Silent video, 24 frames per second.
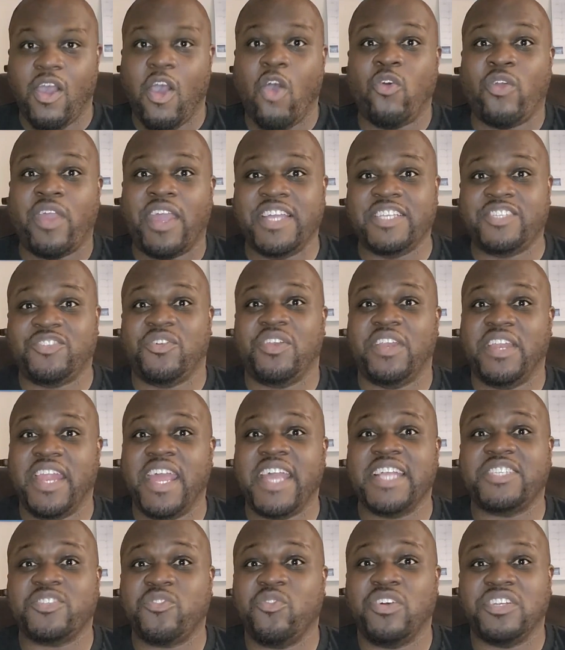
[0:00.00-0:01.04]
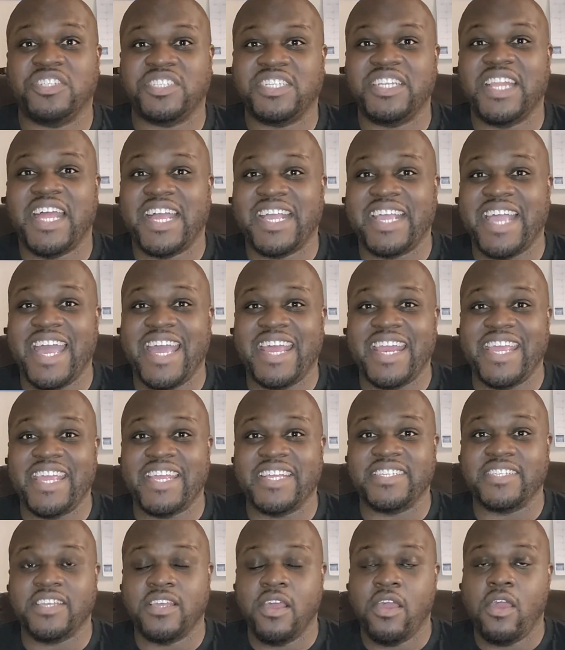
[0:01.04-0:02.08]
Okay, so the next question I got
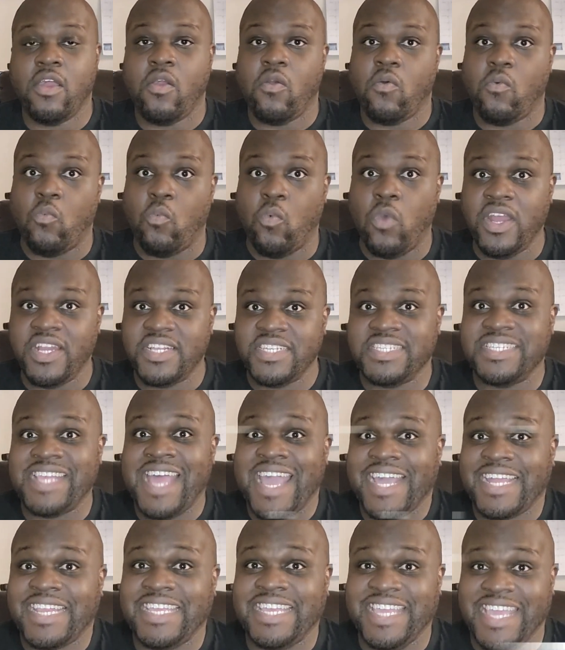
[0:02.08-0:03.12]
is, what exactly